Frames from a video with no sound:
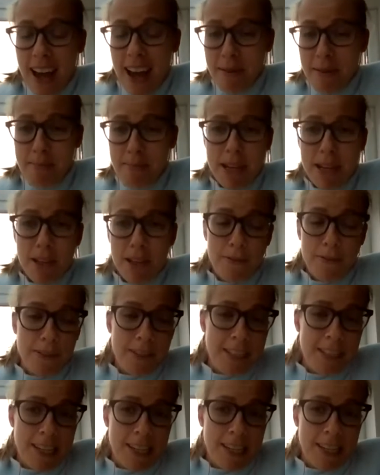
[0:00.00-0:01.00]
didn't meet another
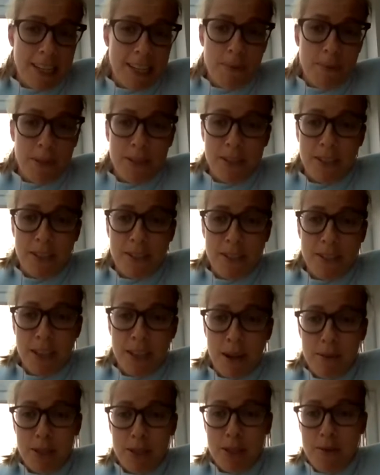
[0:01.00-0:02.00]
disabled person
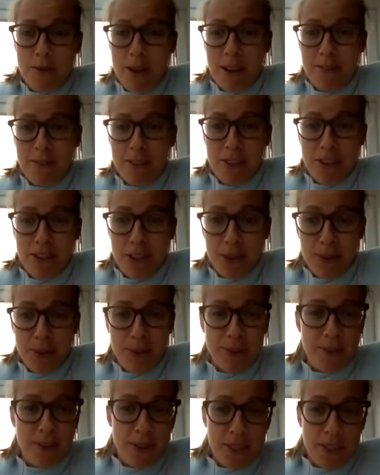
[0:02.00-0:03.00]
until I was 12 years old.
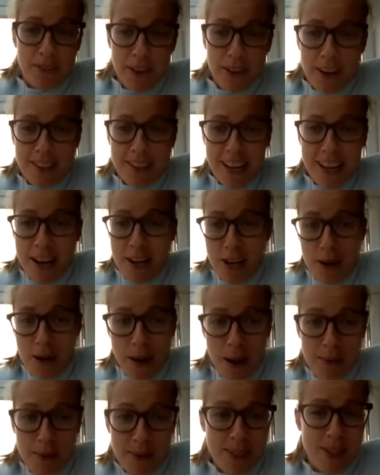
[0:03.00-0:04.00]
So as far as I knew,
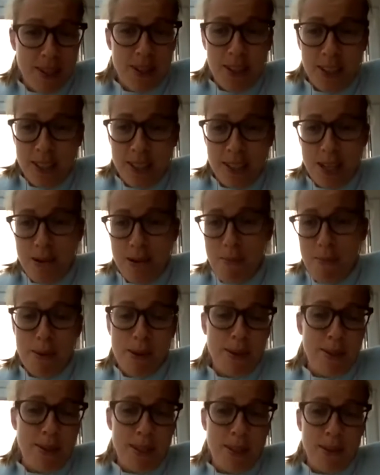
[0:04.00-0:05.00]
I was the only disabled
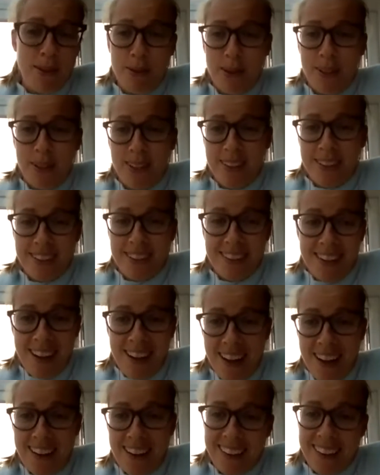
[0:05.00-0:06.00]
person in the world, and
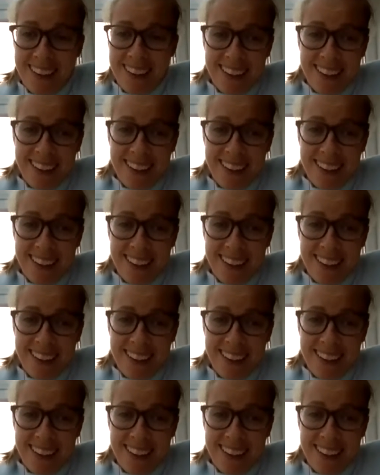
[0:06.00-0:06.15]
that